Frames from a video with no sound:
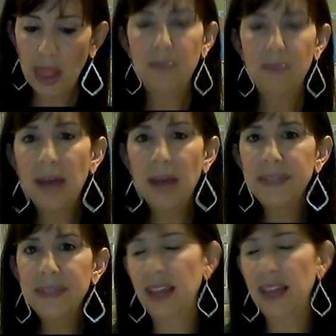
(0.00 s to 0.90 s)
Bob
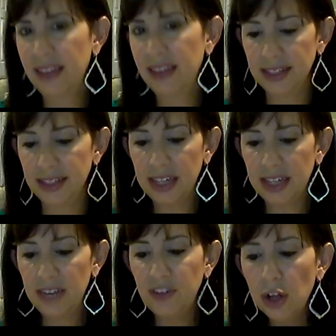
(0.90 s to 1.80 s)
said it like this.
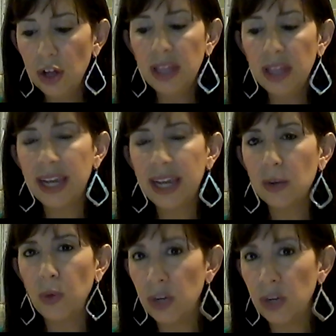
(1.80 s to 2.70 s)
If you don't like
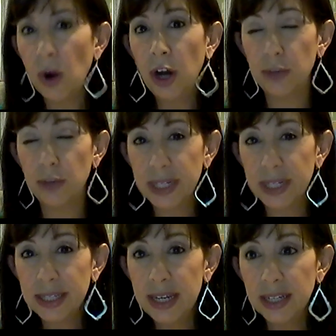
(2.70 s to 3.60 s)
where you are in your
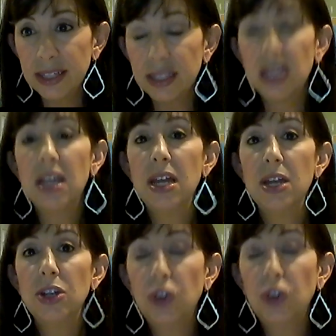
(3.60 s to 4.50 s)
business,
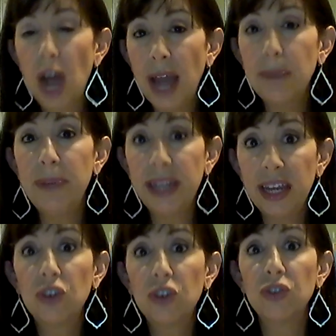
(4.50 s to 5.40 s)
try
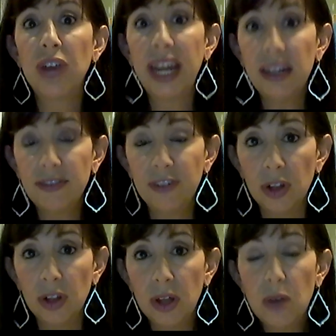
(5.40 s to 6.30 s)
being
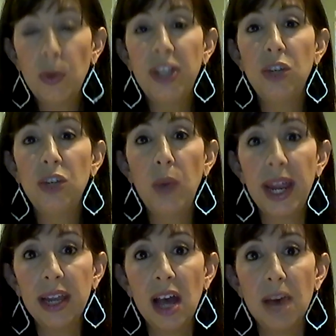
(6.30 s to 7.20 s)
grateful. When you
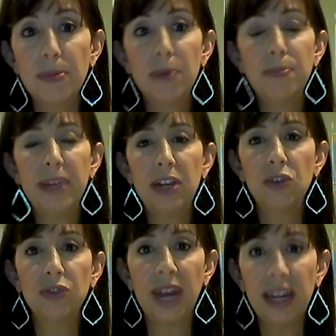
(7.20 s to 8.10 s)
wake up, be
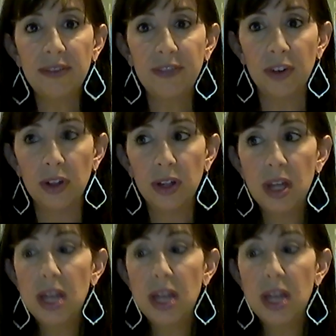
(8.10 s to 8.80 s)
grateful.